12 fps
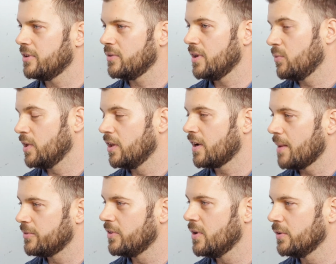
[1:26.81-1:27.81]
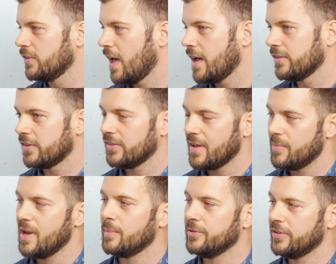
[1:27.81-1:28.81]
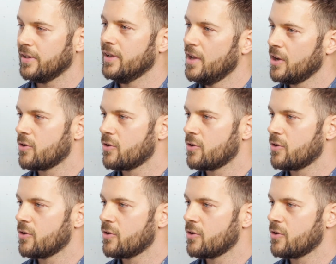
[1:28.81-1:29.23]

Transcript: and we look up to those guys because they've been able to